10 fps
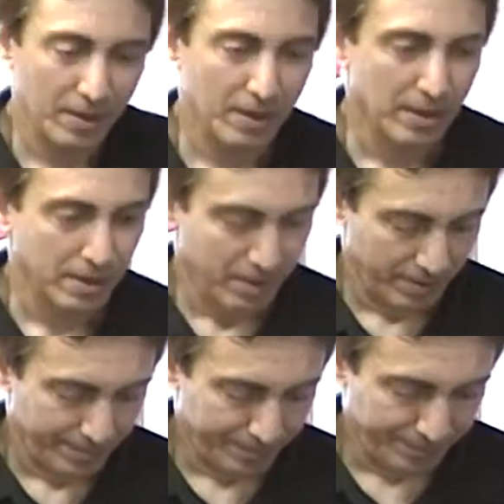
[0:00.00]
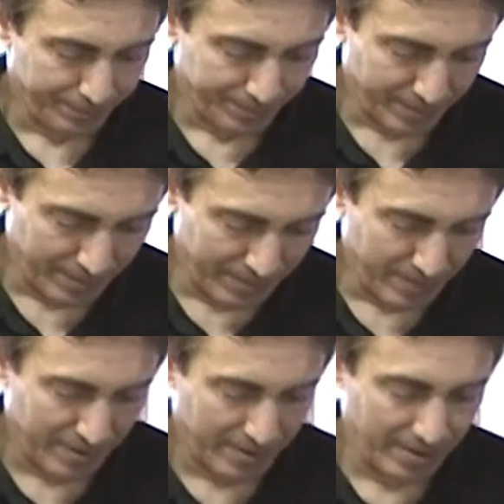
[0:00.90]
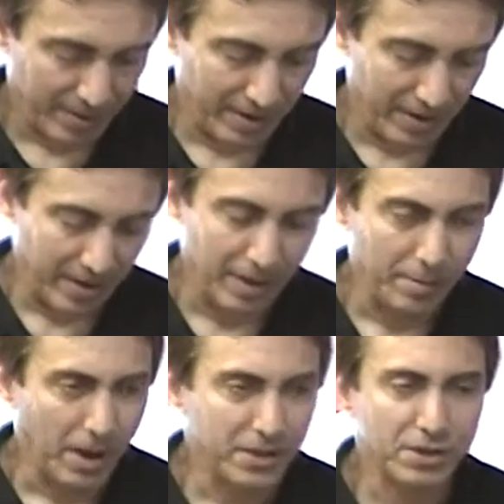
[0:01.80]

They gotta keep buying them.